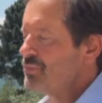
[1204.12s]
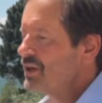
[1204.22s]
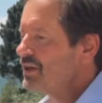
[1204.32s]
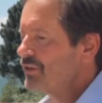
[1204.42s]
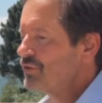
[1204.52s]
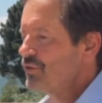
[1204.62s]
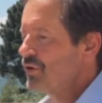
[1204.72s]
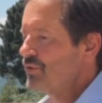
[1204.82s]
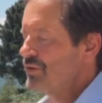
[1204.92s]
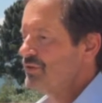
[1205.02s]
and my
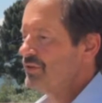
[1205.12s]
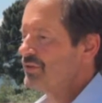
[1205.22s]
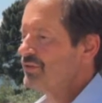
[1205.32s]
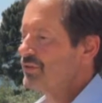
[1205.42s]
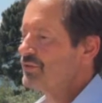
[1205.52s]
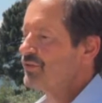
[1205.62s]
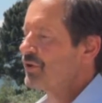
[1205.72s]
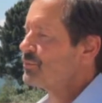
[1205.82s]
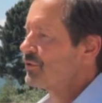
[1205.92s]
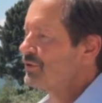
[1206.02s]
attitude always is it's
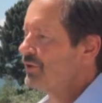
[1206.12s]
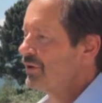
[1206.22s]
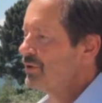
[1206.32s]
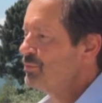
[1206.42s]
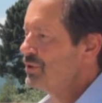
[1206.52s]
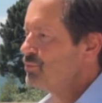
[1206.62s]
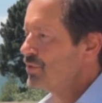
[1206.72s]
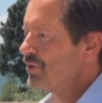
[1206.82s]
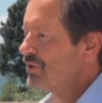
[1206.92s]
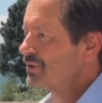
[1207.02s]
far more exciting to be
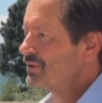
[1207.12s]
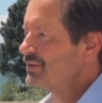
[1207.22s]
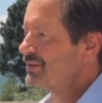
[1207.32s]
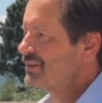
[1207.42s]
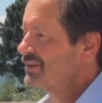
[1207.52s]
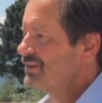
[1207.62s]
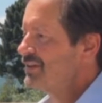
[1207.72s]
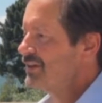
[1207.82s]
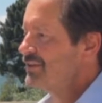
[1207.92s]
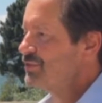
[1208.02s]
wrong
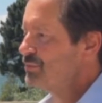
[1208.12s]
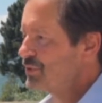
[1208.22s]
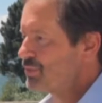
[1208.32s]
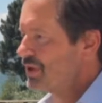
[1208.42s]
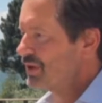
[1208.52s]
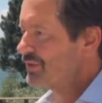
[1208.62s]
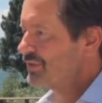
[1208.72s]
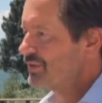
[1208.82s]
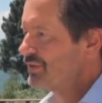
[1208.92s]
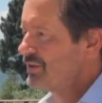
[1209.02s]
than it is to be
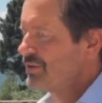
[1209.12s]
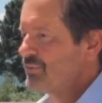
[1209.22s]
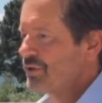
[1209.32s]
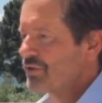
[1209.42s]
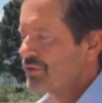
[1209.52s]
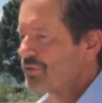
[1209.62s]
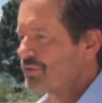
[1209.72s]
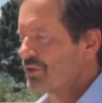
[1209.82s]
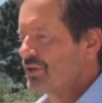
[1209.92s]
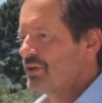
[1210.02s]
right,
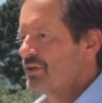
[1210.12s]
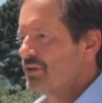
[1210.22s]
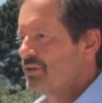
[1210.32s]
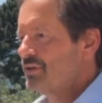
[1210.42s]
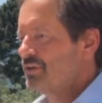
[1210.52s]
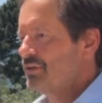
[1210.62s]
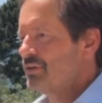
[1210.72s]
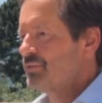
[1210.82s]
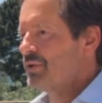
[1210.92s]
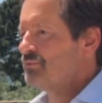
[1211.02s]
because
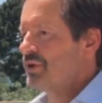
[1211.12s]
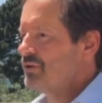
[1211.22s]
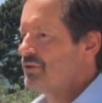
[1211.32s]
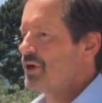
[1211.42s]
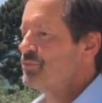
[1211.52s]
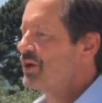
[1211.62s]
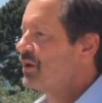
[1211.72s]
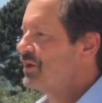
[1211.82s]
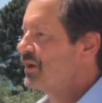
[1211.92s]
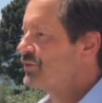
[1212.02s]
you know, I
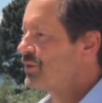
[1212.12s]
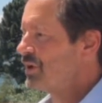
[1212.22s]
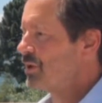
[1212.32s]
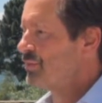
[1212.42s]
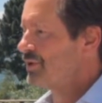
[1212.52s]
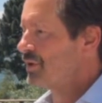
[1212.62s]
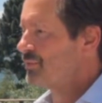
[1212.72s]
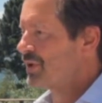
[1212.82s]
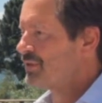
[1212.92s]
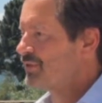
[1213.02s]
make I generate
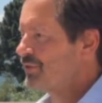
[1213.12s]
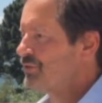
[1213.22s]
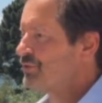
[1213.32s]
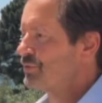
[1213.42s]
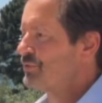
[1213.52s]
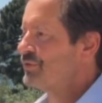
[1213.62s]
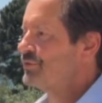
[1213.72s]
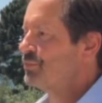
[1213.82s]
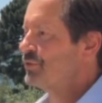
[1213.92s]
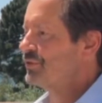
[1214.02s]
hypotheses from the
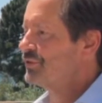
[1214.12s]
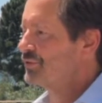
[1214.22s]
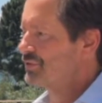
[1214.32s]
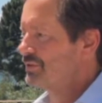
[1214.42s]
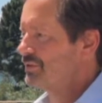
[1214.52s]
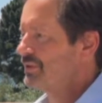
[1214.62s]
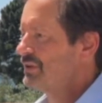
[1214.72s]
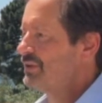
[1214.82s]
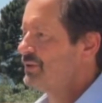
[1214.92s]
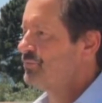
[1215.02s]
simplest
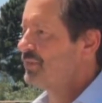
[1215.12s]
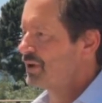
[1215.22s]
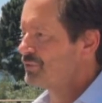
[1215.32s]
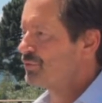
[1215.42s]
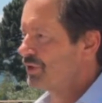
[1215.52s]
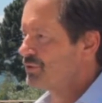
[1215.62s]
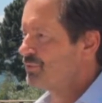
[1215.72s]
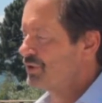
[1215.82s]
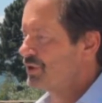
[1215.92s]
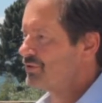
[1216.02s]
possible
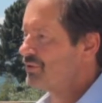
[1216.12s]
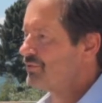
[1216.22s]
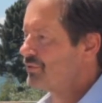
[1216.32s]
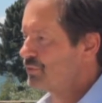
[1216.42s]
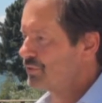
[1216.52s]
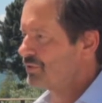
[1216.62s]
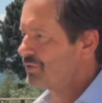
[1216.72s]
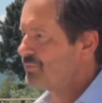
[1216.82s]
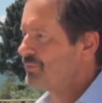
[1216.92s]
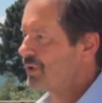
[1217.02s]
explanation
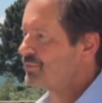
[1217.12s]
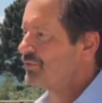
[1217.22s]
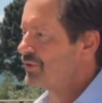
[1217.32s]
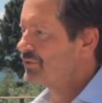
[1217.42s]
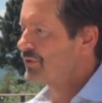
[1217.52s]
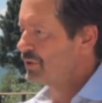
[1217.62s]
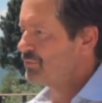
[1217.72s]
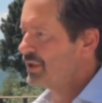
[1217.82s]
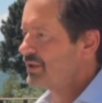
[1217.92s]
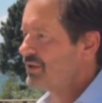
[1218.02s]
for the observation that
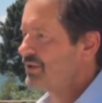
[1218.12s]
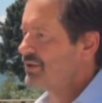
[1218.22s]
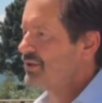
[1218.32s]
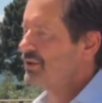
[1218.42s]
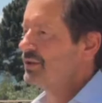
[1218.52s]
I make,